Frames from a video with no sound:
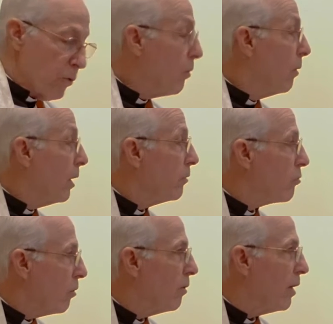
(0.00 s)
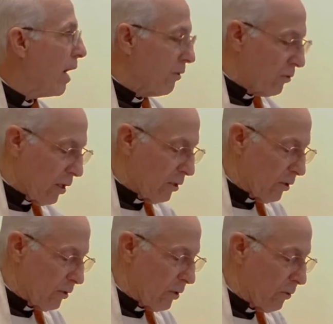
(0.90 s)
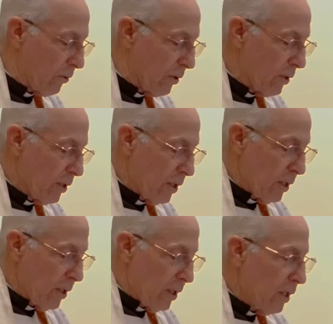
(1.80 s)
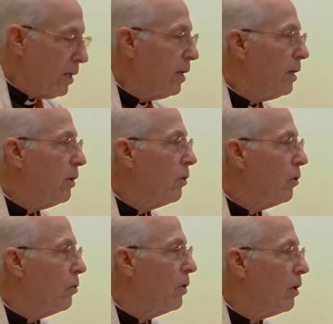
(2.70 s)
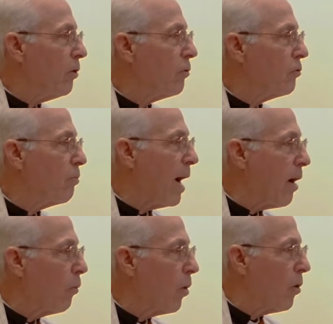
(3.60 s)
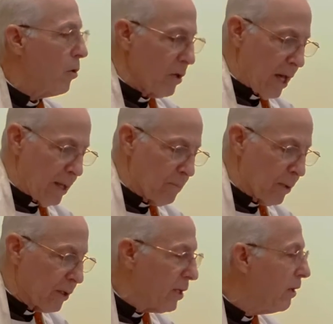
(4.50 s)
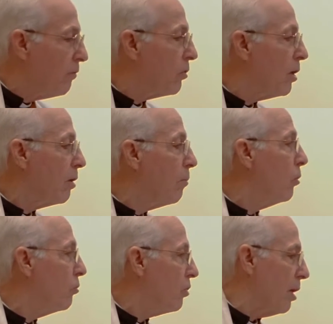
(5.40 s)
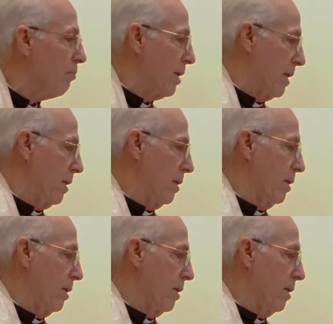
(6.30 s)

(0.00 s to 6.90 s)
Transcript: Truly, truly, I say to you, he who hears my word and believes him who sent me,